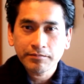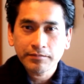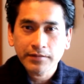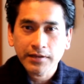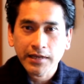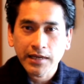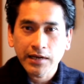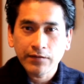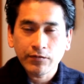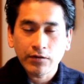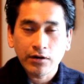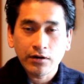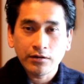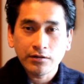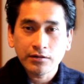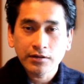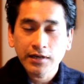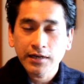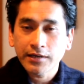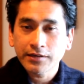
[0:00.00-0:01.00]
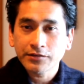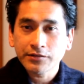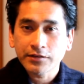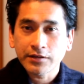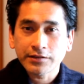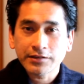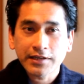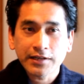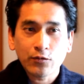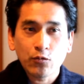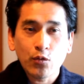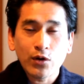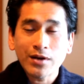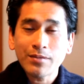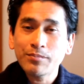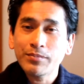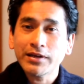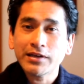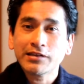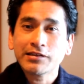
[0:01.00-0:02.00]
They have all kinds it's like
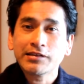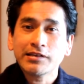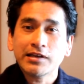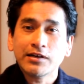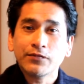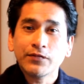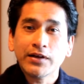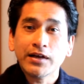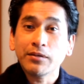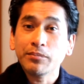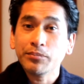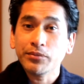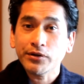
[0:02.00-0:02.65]
one big self-help